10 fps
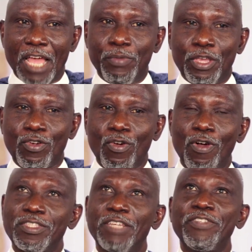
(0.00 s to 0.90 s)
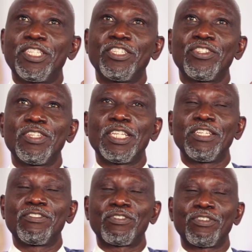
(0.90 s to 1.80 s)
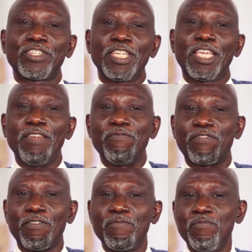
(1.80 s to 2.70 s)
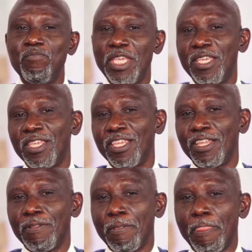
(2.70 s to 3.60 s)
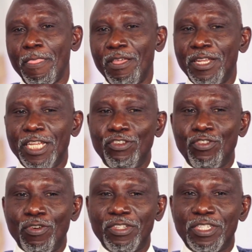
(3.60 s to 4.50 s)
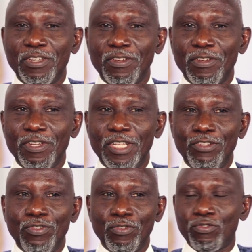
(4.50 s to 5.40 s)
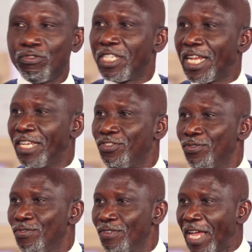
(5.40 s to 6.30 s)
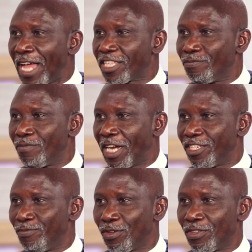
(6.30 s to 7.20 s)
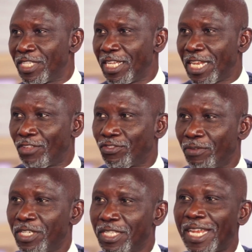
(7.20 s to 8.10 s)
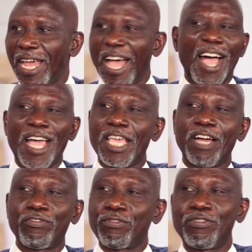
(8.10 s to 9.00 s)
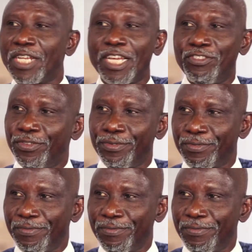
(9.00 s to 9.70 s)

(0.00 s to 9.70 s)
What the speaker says: And because the introduction came from me, they don't scrutinize you as much, because the assumption is that I have scrutinized you.